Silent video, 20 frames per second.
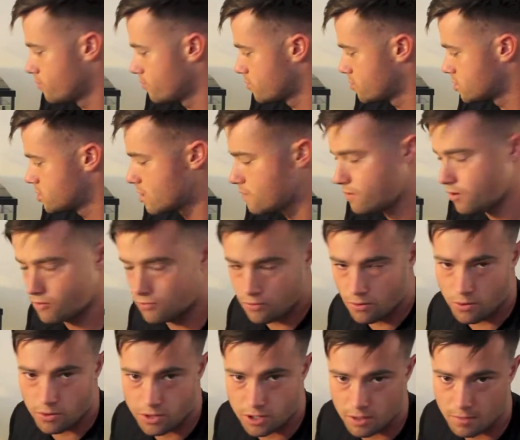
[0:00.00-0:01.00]

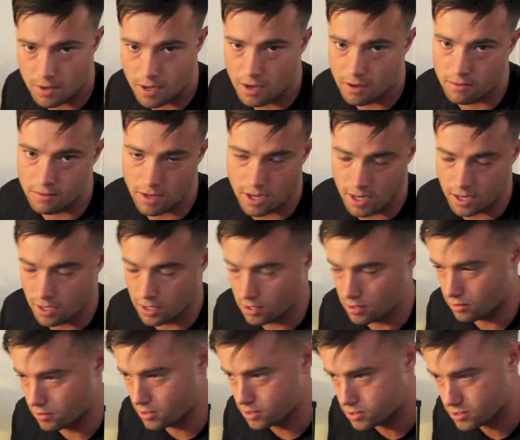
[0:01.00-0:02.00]
74 to about 80
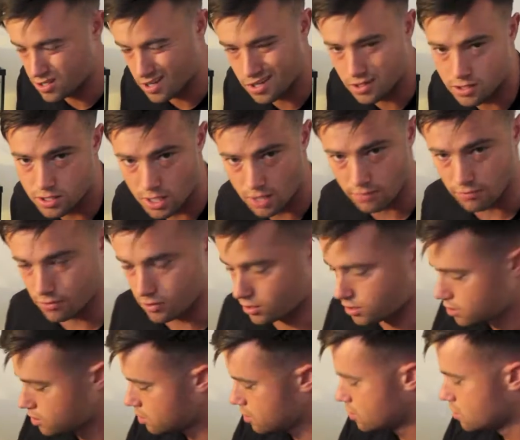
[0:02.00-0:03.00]
degrees, safely.
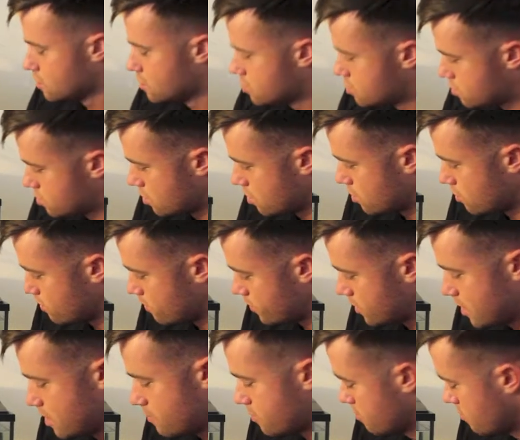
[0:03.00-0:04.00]
So
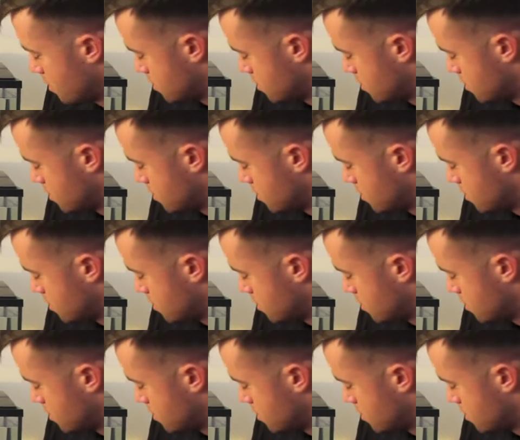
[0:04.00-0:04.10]
to keep them